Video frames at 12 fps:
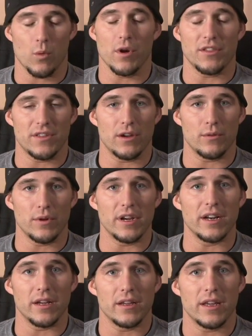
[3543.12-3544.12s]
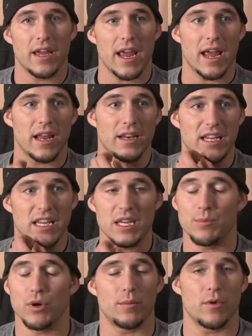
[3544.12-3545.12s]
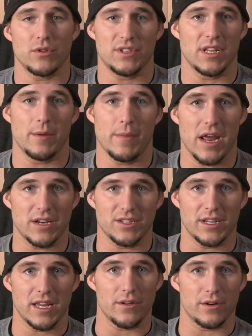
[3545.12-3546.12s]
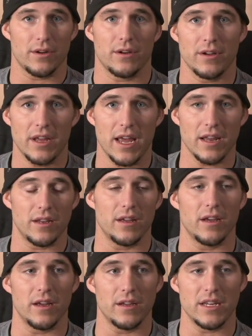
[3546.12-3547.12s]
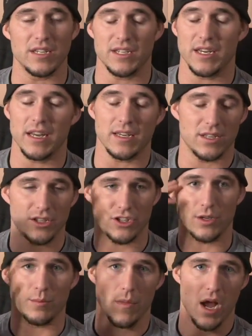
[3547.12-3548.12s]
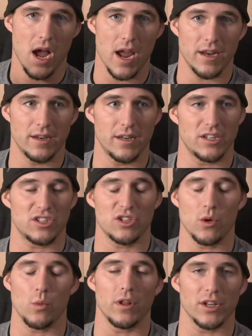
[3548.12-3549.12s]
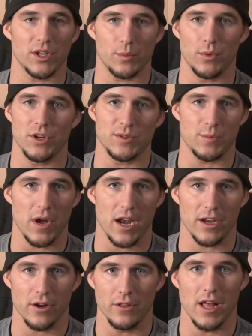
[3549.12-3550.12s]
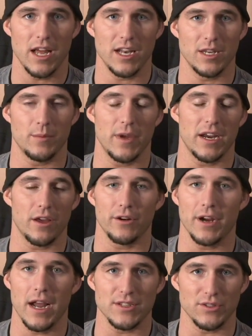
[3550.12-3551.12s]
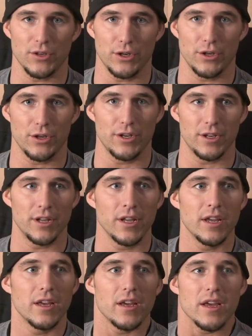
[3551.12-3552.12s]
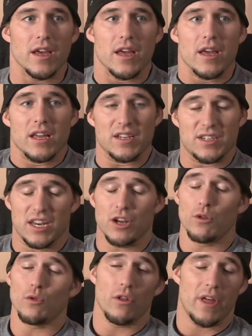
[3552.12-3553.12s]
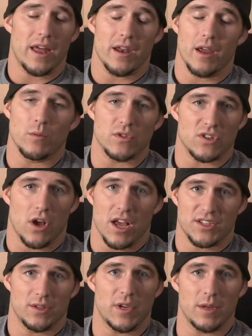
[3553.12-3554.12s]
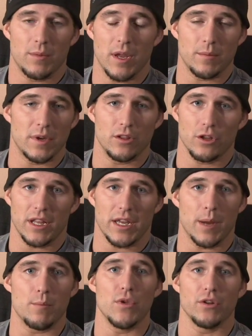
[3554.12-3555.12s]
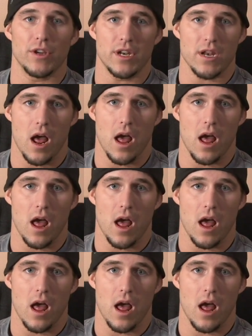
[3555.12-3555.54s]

one in the arena. And he put most of that match together. And he has such a good mind, and he's so willing to put his body on the line to make other guys look good. His heel roll that night was awesome. He made me look like $1 million.